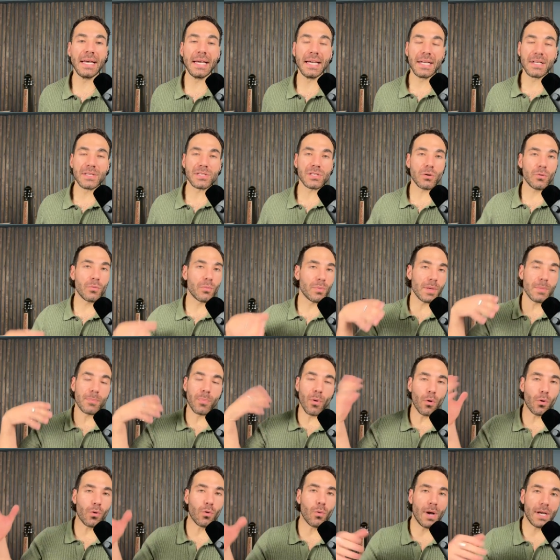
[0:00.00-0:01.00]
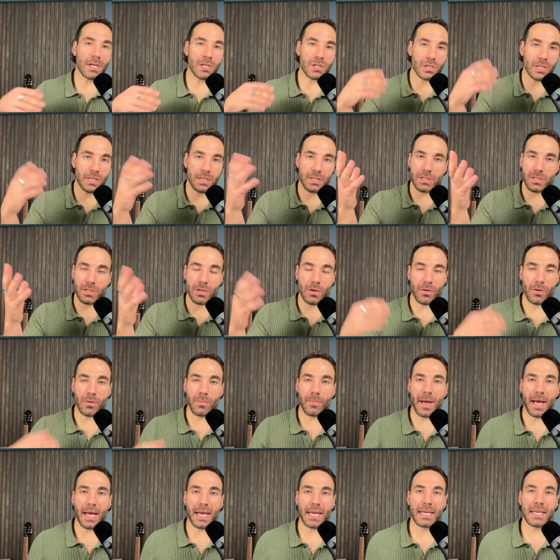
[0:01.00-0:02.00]
So we pull questions, go to
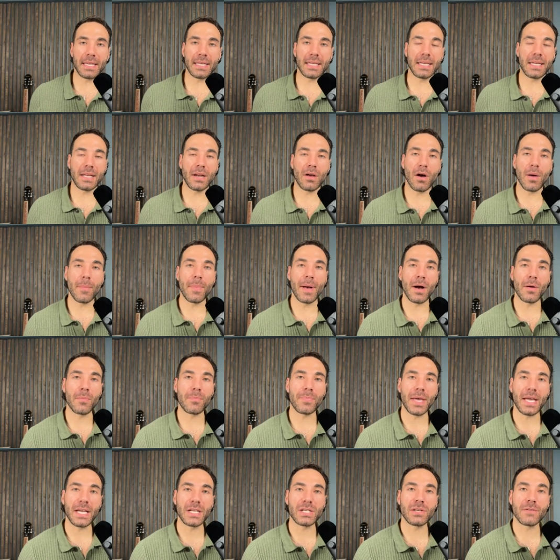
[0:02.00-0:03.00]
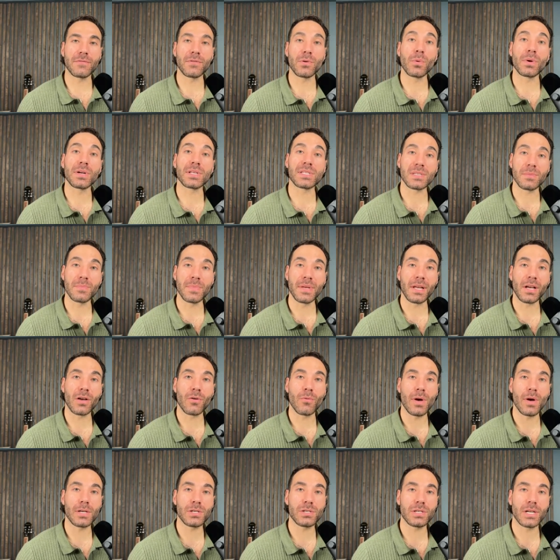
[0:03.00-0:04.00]
my, about page if you want to submit a
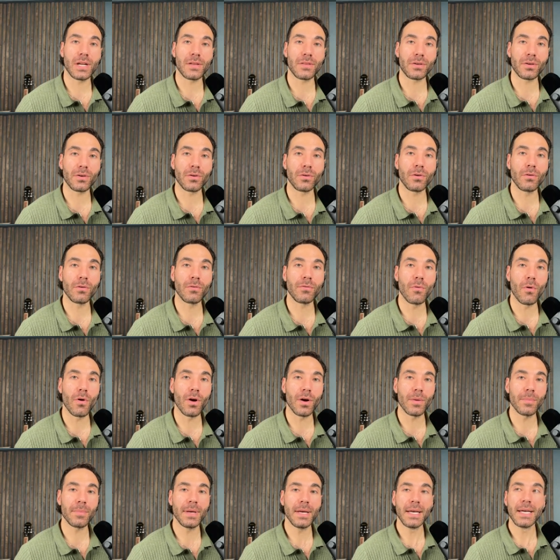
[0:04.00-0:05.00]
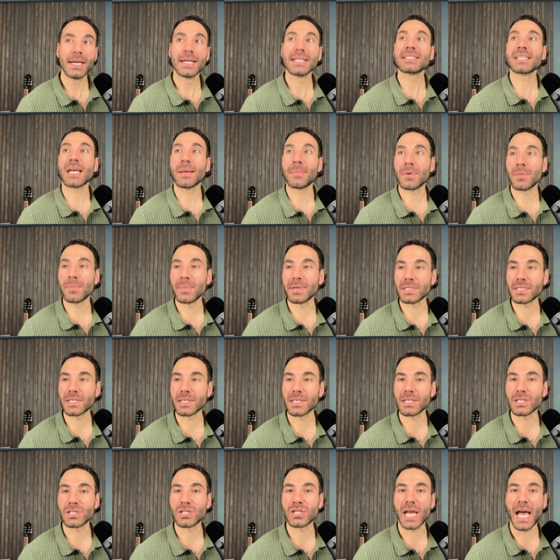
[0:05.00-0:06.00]
question on the Google form, type them into
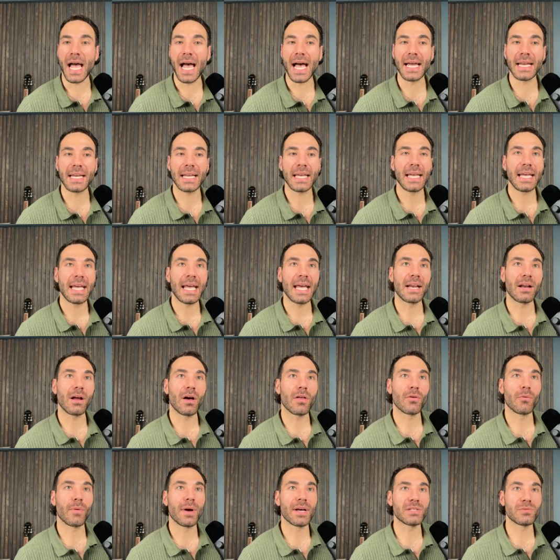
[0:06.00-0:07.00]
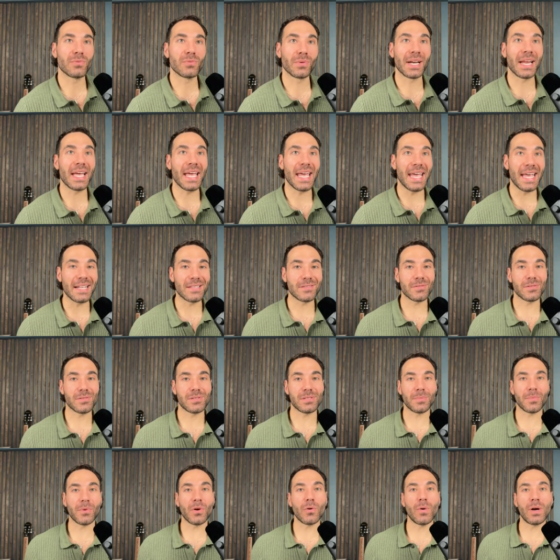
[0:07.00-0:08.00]
the chat. And otherwise, we're going to answer
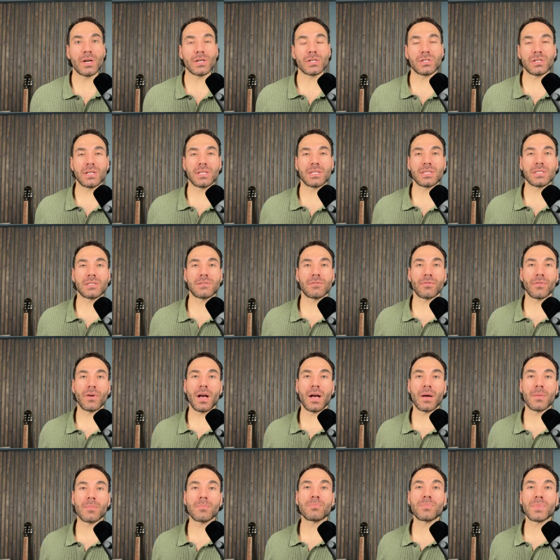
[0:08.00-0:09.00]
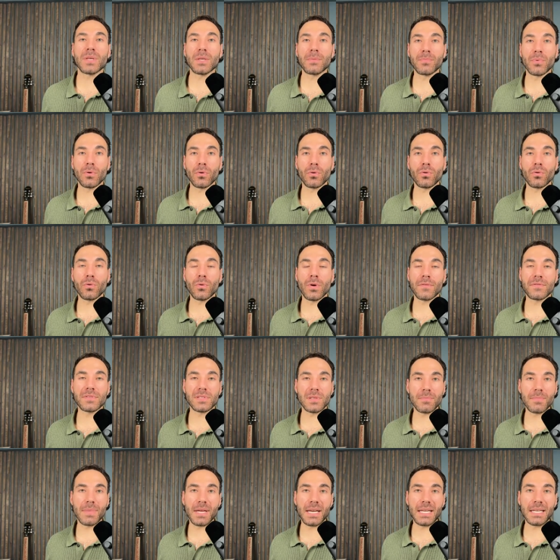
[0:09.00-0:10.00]
some questions from people who have
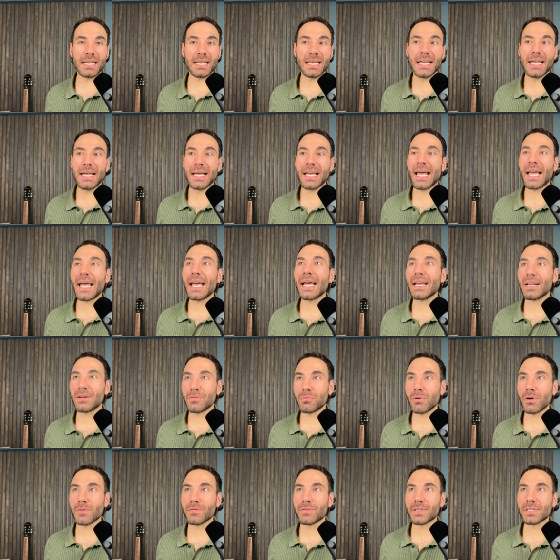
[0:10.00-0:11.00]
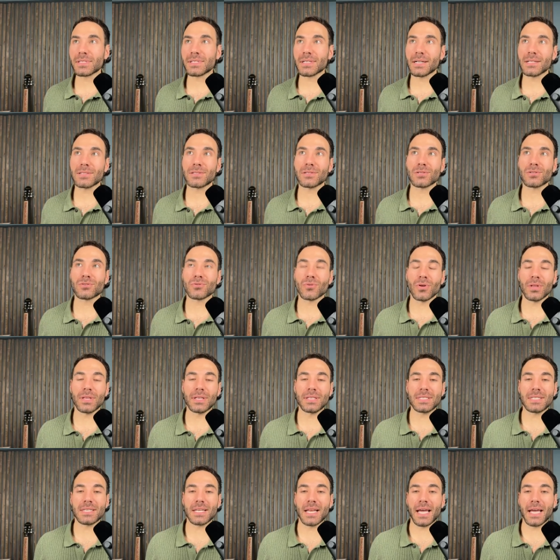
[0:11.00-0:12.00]
submitted and whoever decides to stroll in
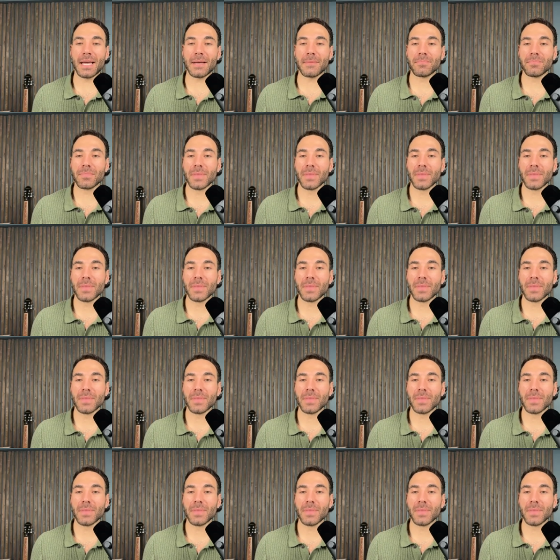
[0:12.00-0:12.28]
today.